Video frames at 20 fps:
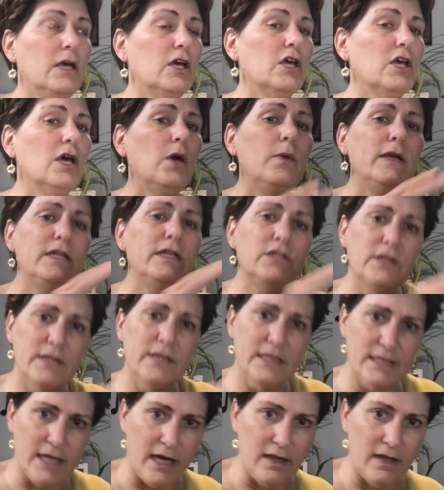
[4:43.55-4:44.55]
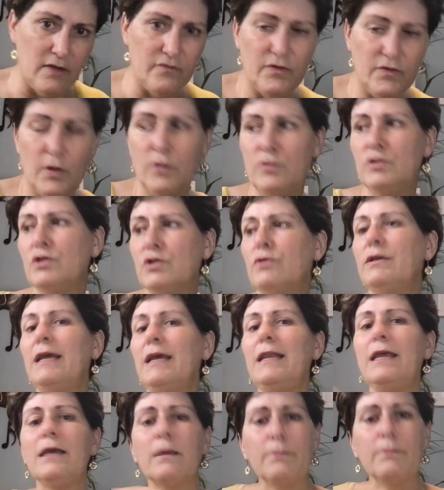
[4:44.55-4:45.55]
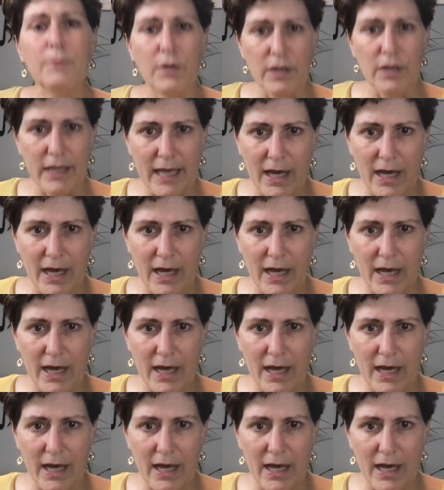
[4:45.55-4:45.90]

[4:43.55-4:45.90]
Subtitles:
going to the xylophones or getting a book